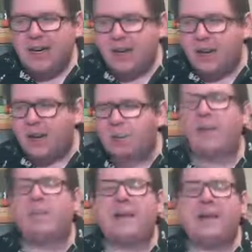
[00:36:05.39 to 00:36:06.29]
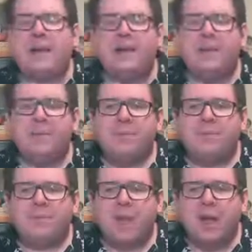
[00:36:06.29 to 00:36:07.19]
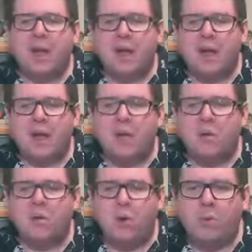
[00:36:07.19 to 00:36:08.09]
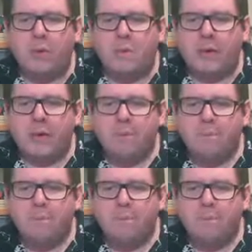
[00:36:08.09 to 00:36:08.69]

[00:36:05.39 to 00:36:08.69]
will be, what will it be?